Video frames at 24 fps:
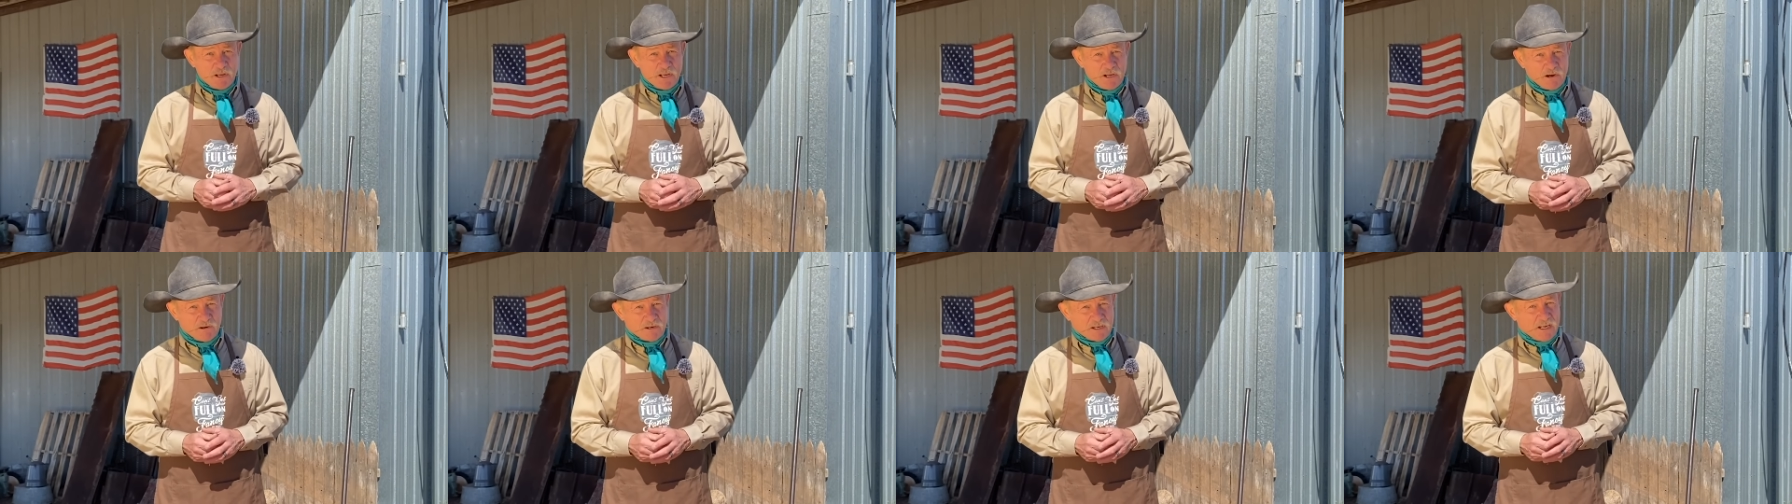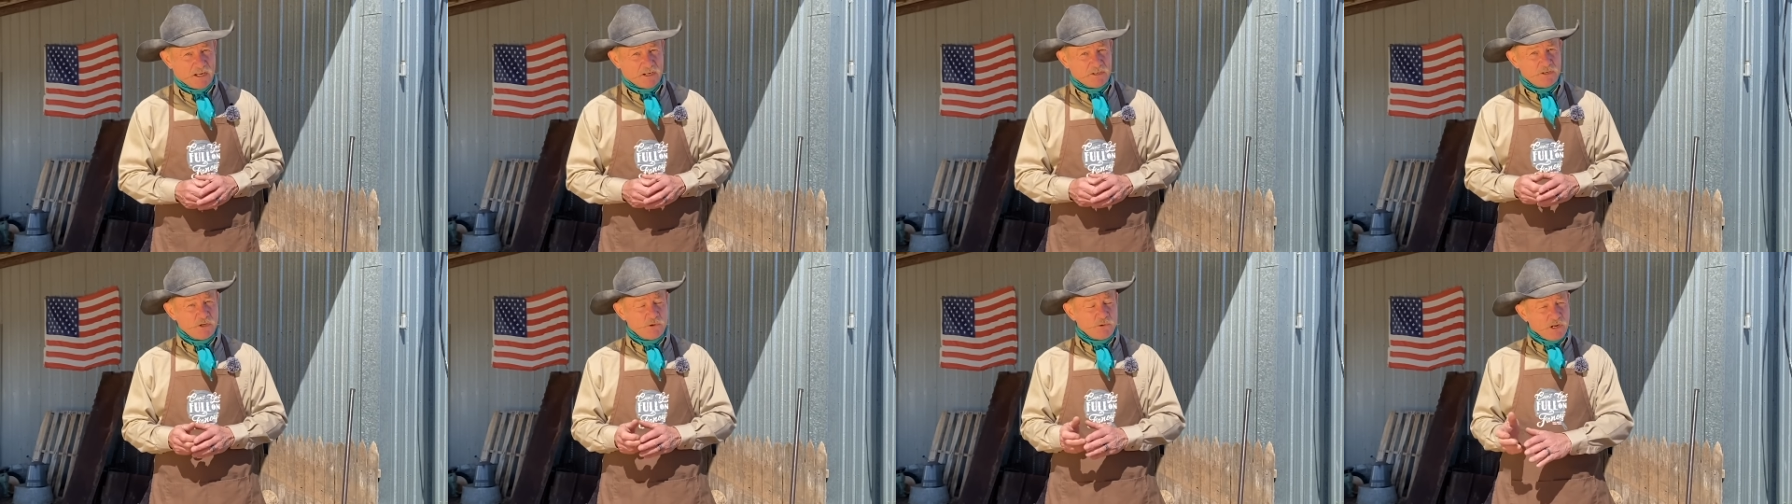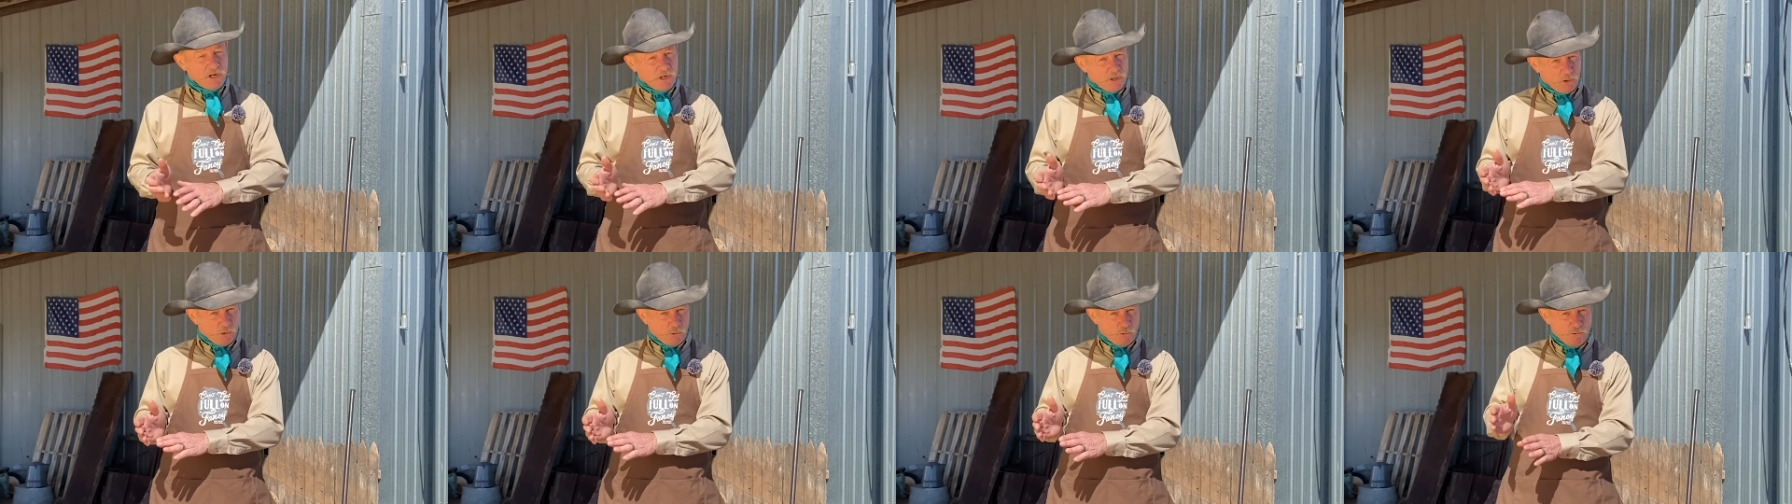we ought to do a
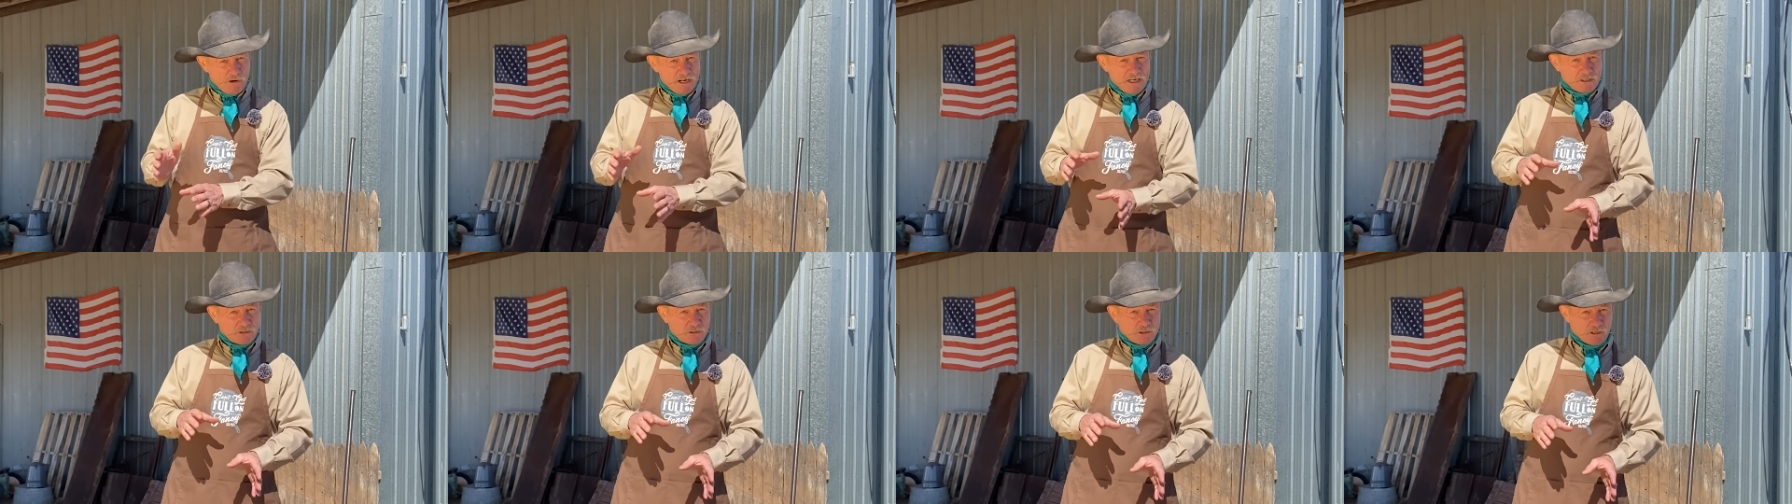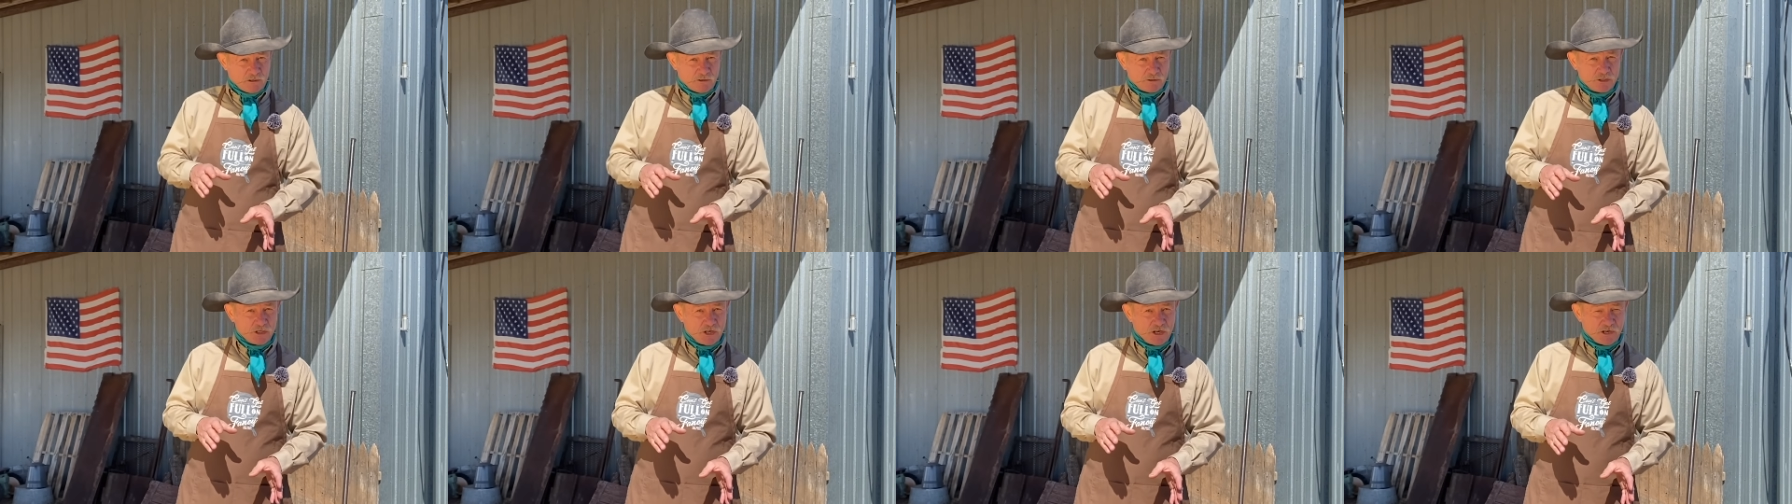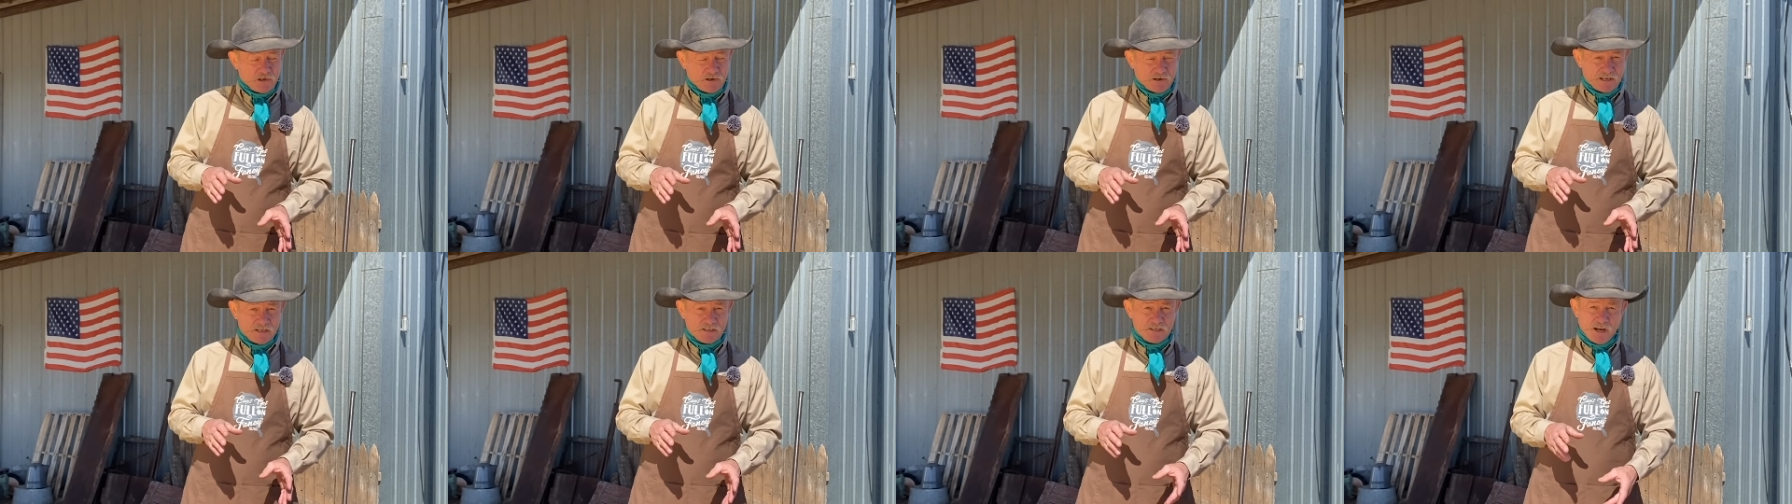little research
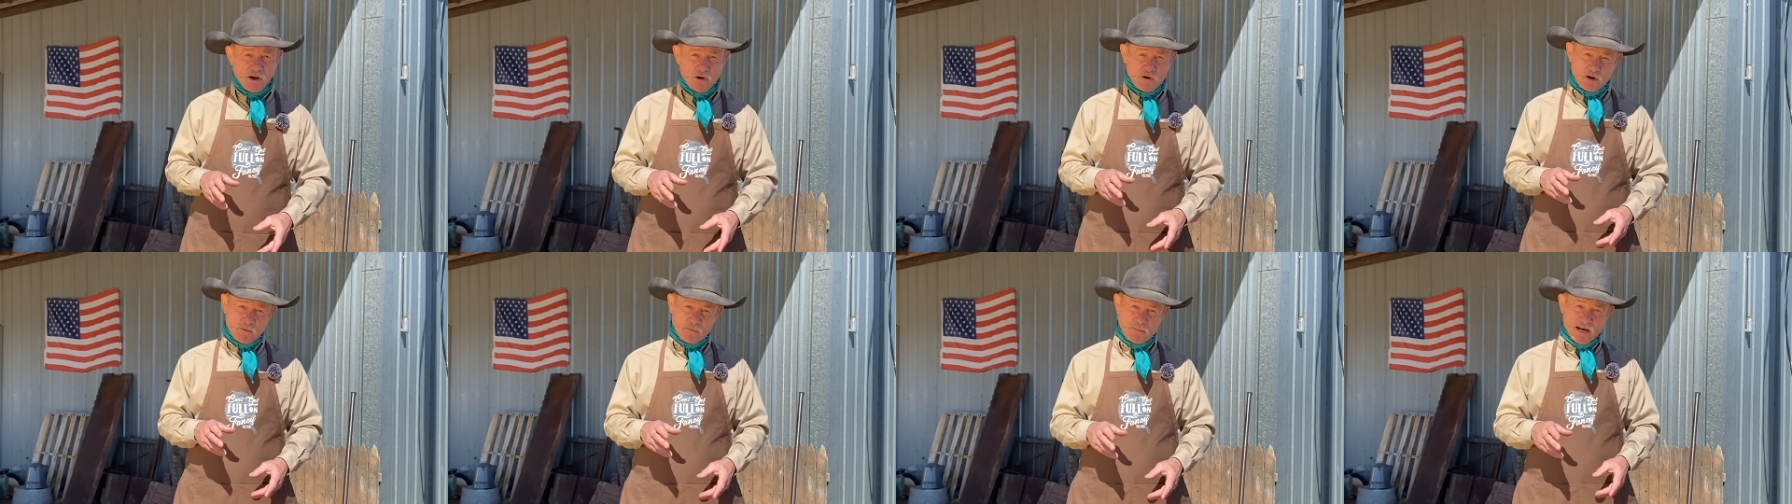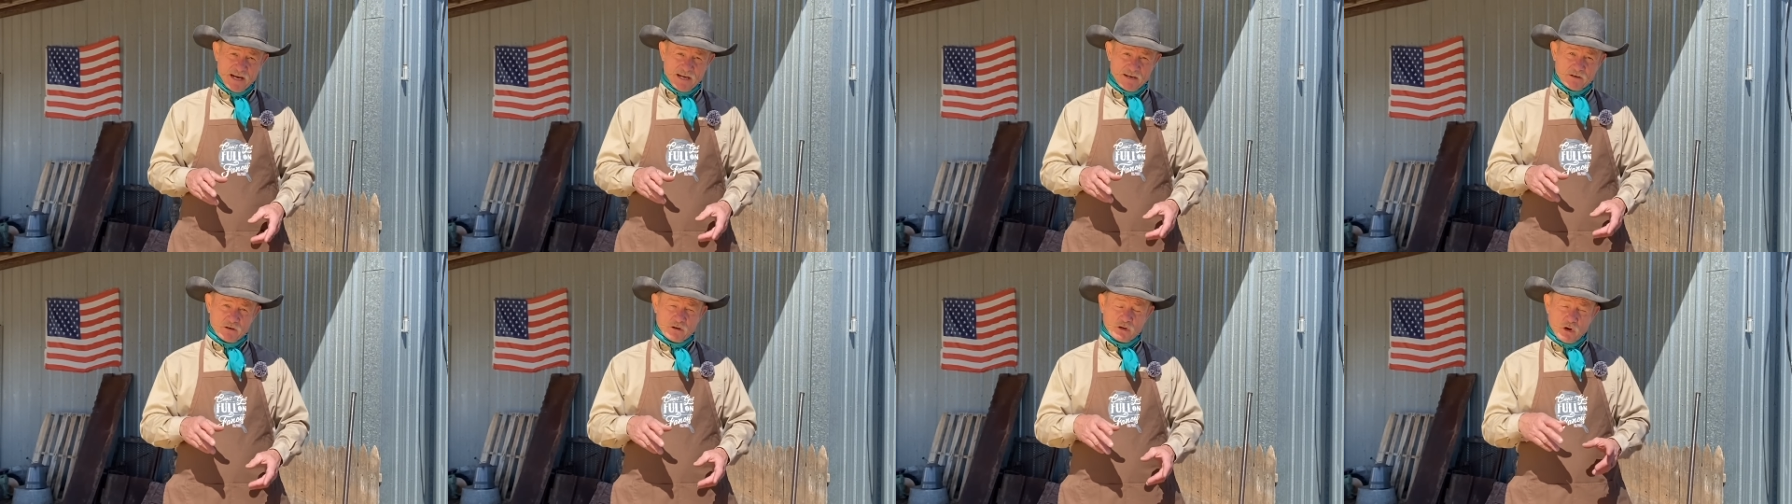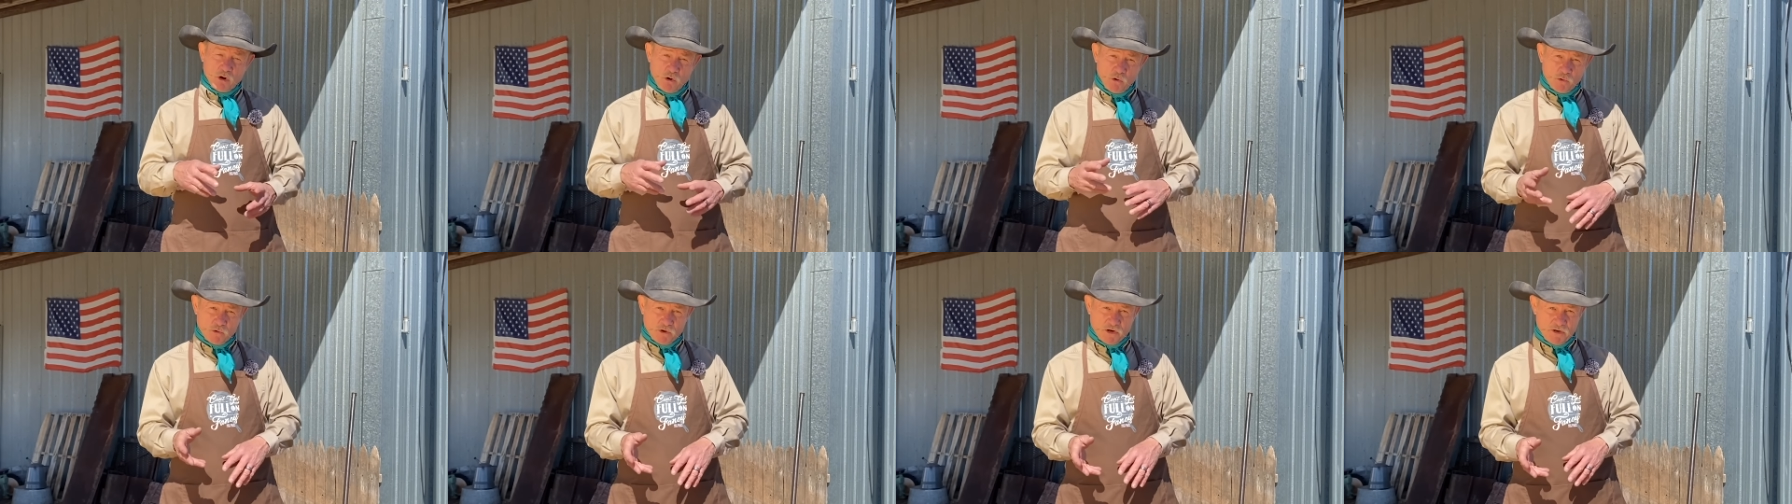here and talk about
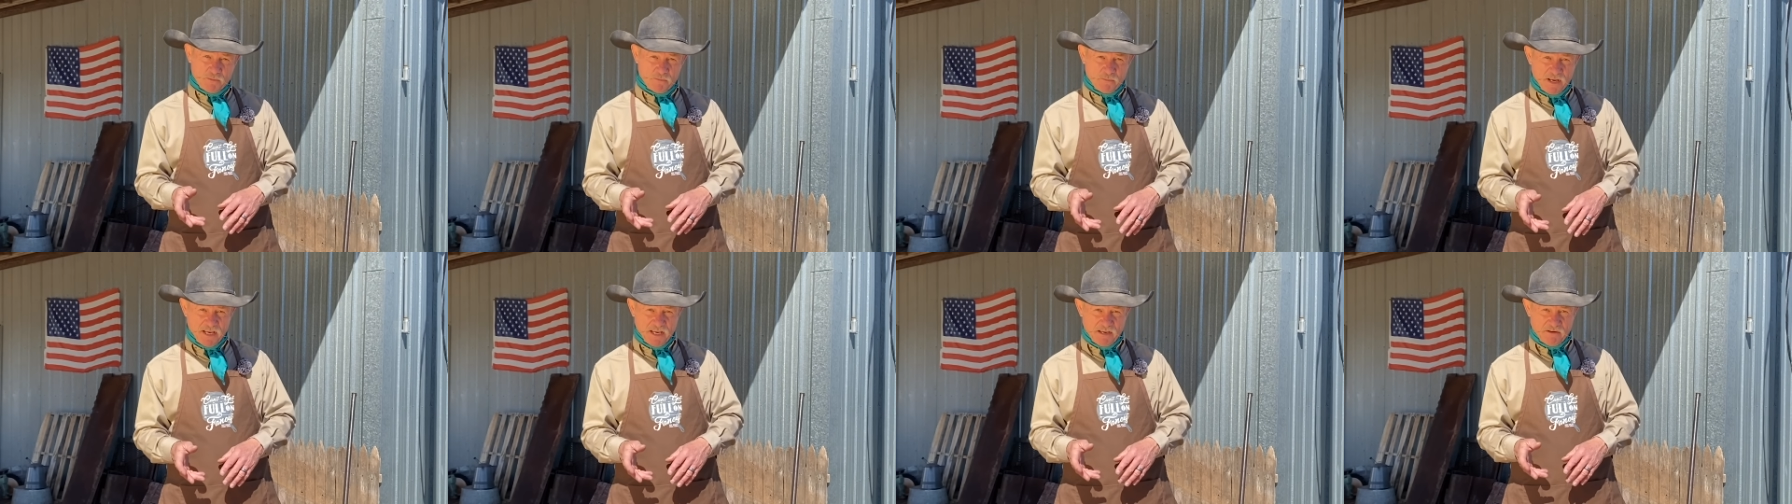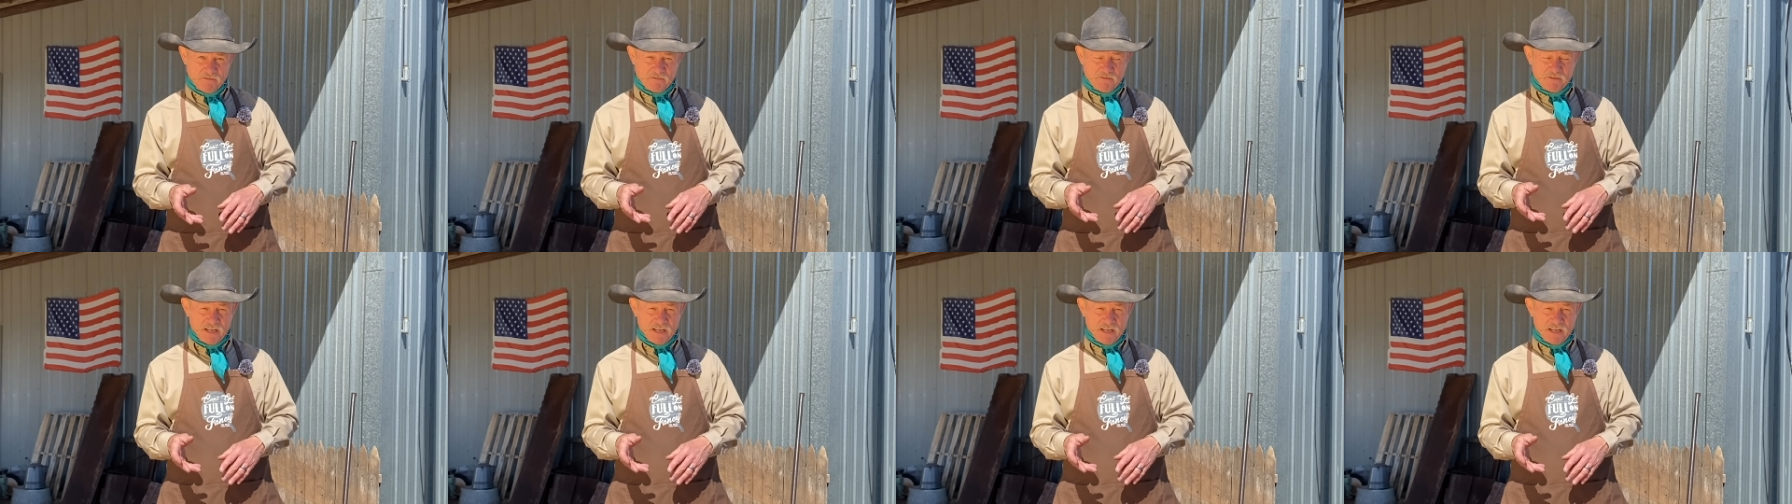corned beef.